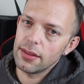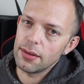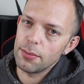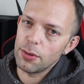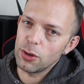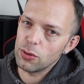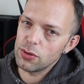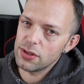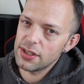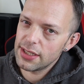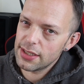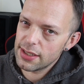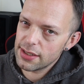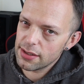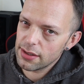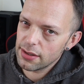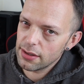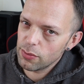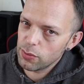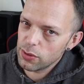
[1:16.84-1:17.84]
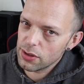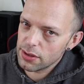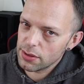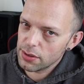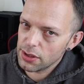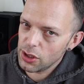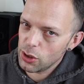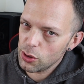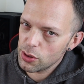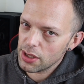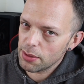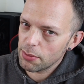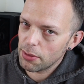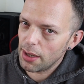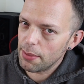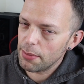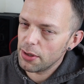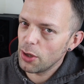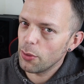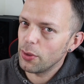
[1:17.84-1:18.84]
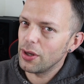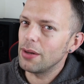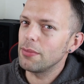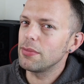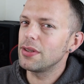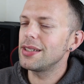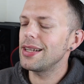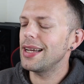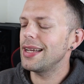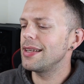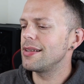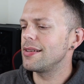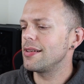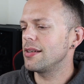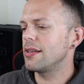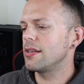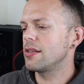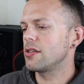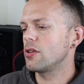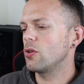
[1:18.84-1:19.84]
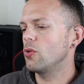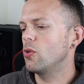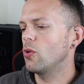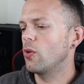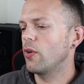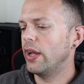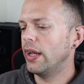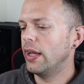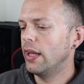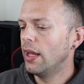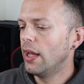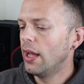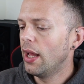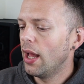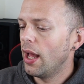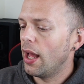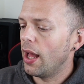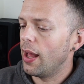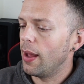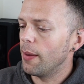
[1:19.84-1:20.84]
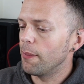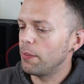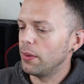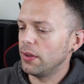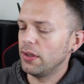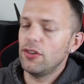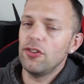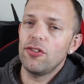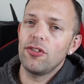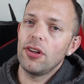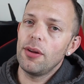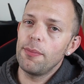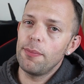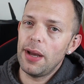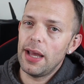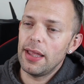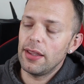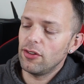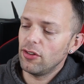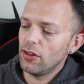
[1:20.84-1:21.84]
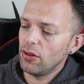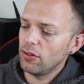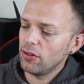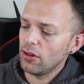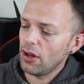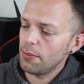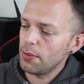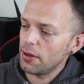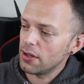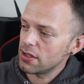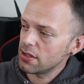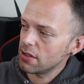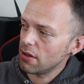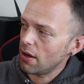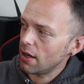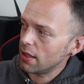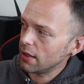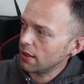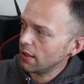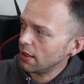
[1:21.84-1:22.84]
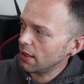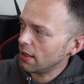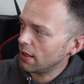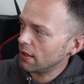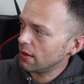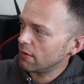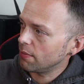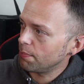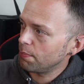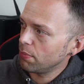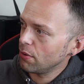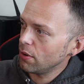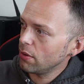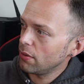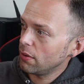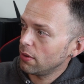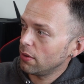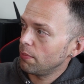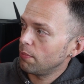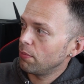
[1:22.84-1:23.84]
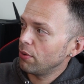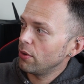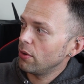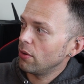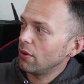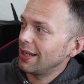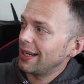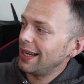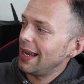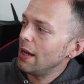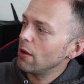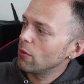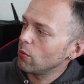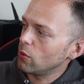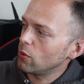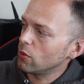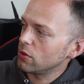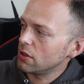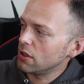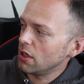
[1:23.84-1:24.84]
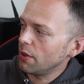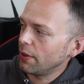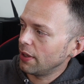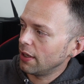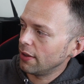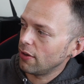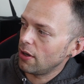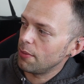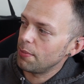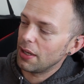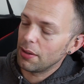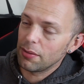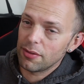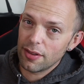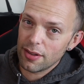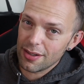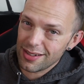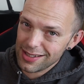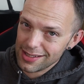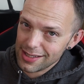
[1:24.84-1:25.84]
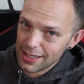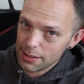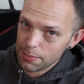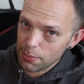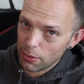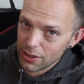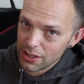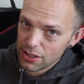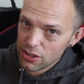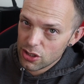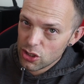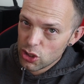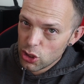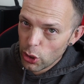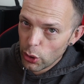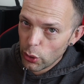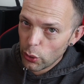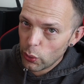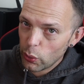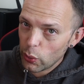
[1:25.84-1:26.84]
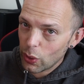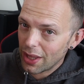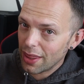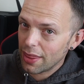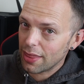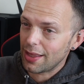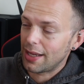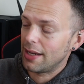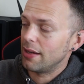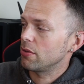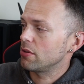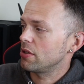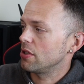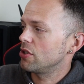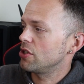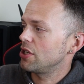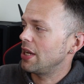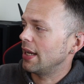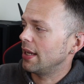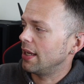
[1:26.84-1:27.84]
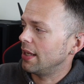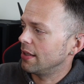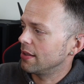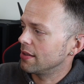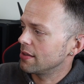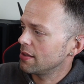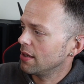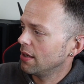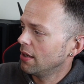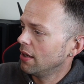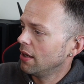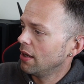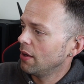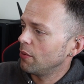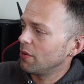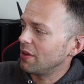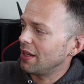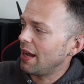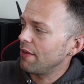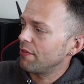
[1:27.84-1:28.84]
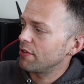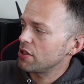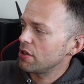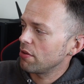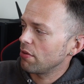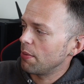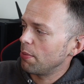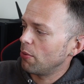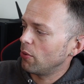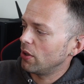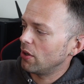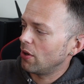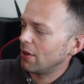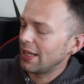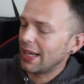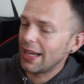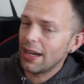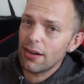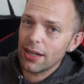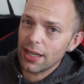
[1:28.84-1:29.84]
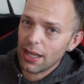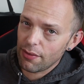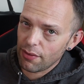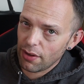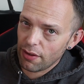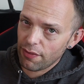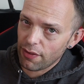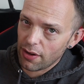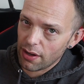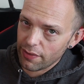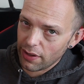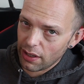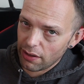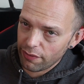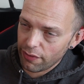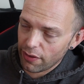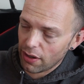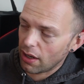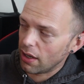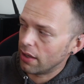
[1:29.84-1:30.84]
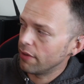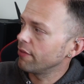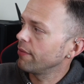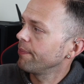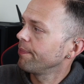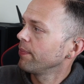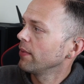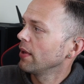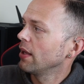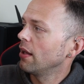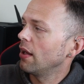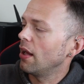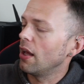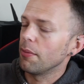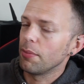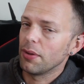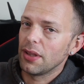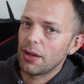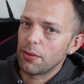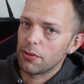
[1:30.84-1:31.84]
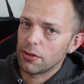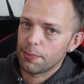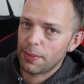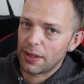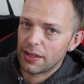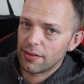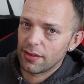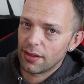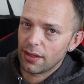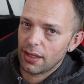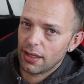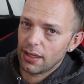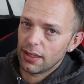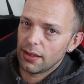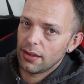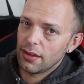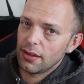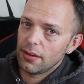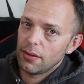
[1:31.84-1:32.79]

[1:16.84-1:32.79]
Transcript: Model Citizen was using my new and updated scoring. Um, but just to compare the two side by side, the uh, the Brew, Brewdog and Cloudwater New England IPA is 36.2 thousand check-ins with an average of 3.98. I gave it a five out of five, uh, but that was basically